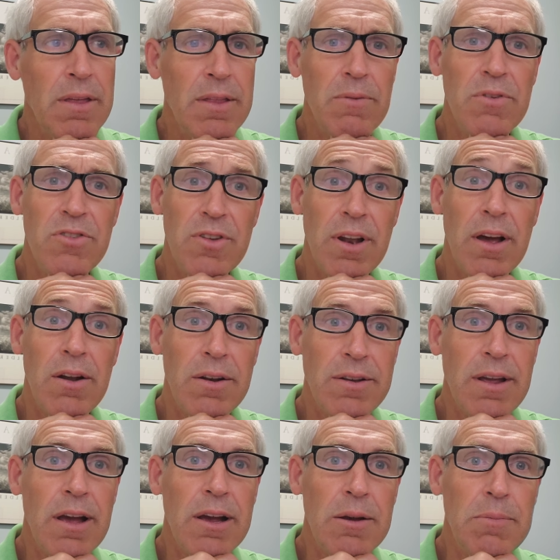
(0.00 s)
Then we'll sit down and
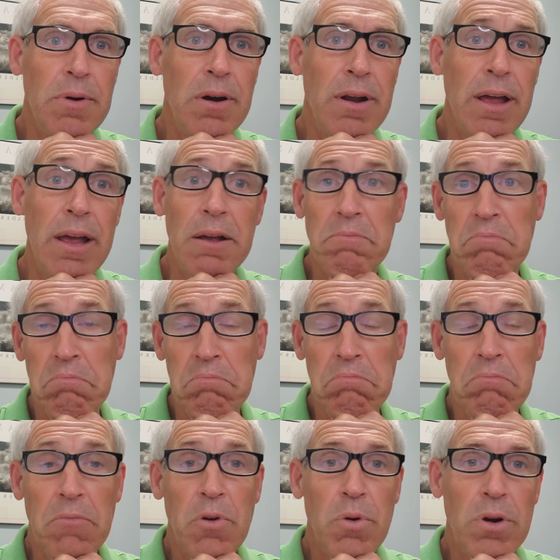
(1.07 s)
talk about, hey,
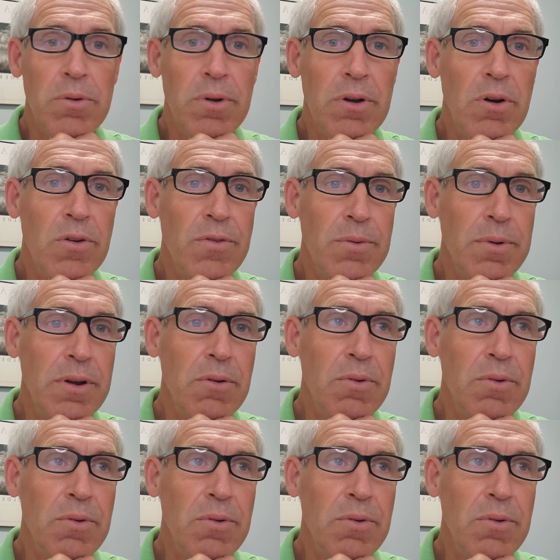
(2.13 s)
where do we go from here?